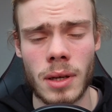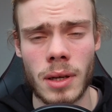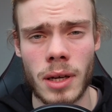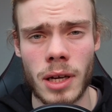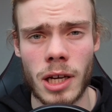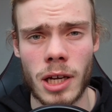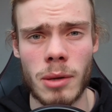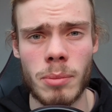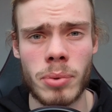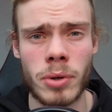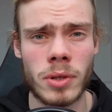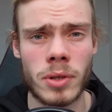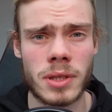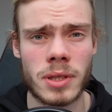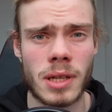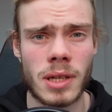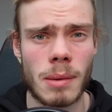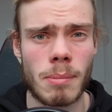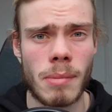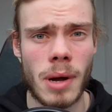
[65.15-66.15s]
Inputs
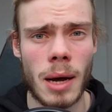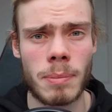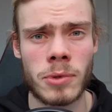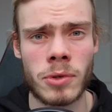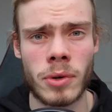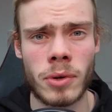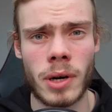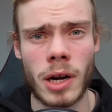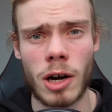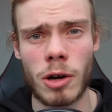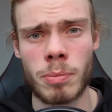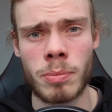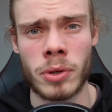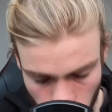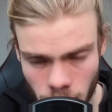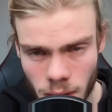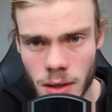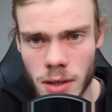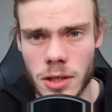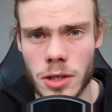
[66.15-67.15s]
that map to an
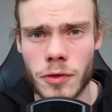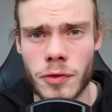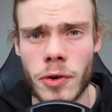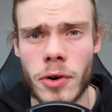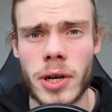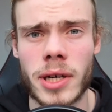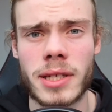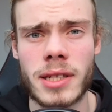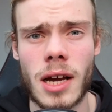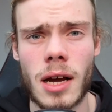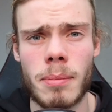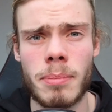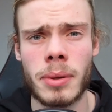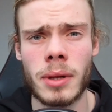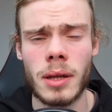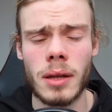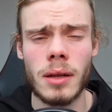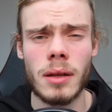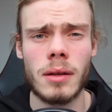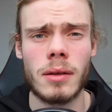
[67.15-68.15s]
output. So for
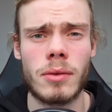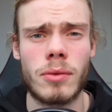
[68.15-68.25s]
example,